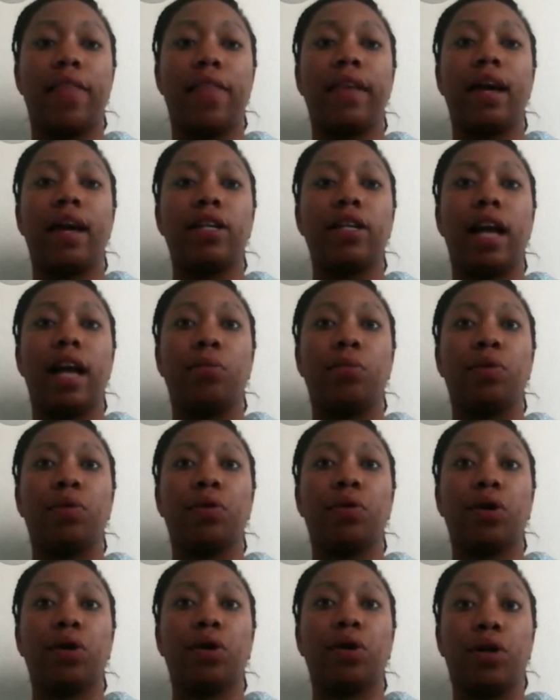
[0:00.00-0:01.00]
and the
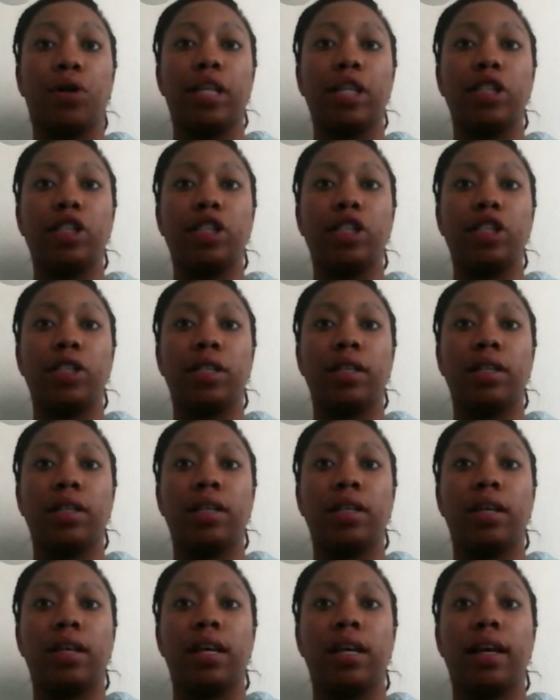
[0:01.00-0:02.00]
undeniable
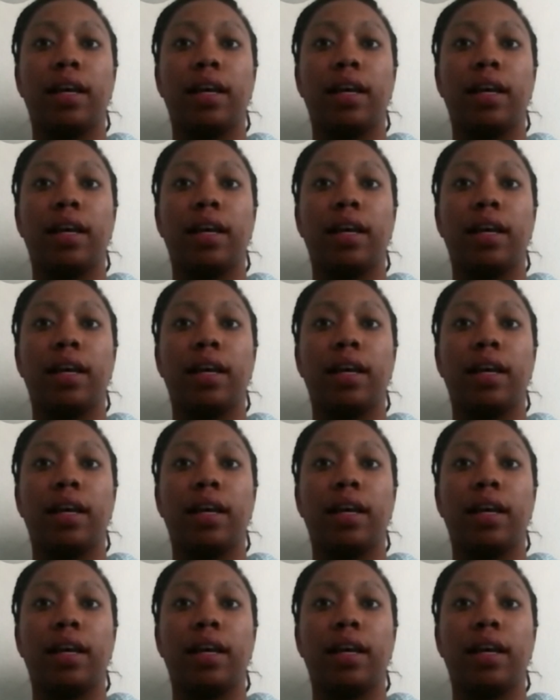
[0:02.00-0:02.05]
courage.